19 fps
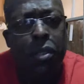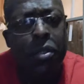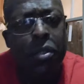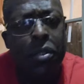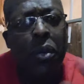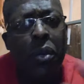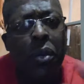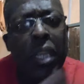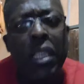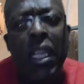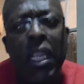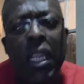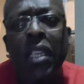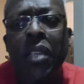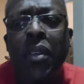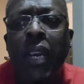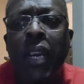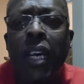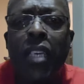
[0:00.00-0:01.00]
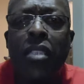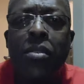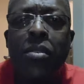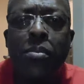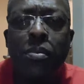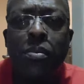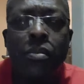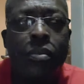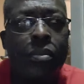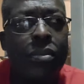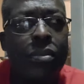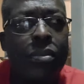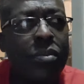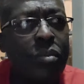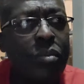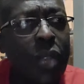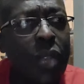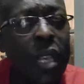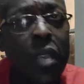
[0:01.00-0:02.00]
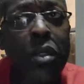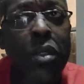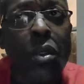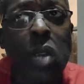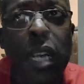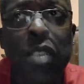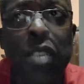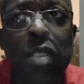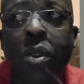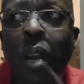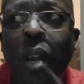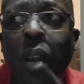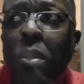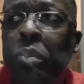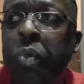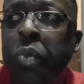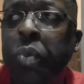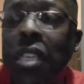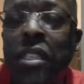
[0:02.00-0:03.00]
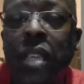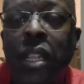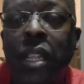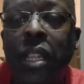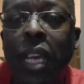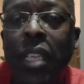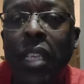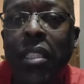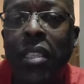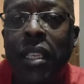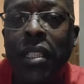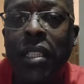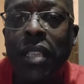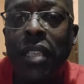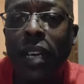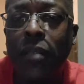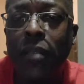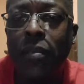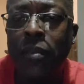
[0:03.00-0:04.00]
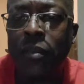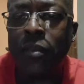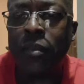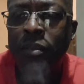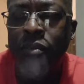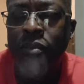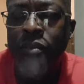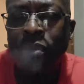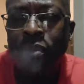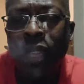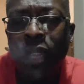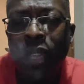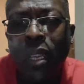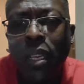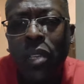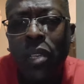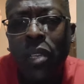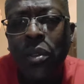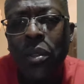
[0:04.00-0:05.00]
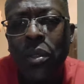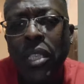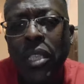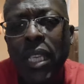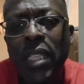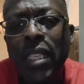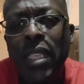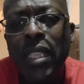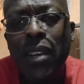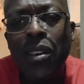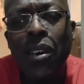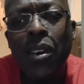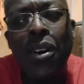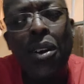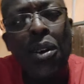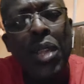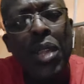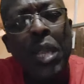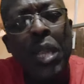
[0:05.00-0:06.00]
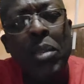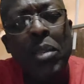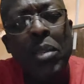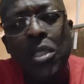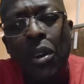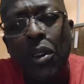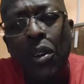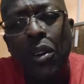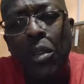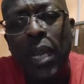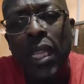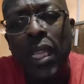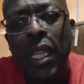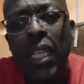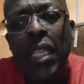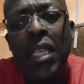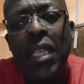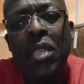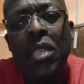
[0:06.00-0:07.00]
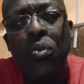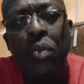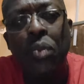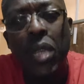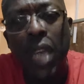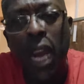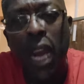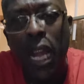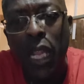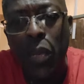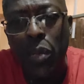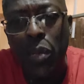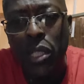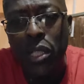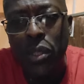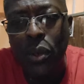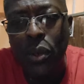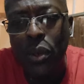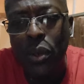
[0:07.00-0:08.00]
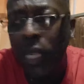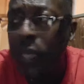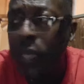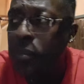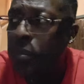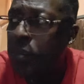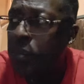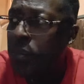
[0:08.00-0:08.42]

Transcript: So here lately, you guys know I've been watching a lot of TikTok. So on TikTok, all they've been talking about lately is what Hollywood's doing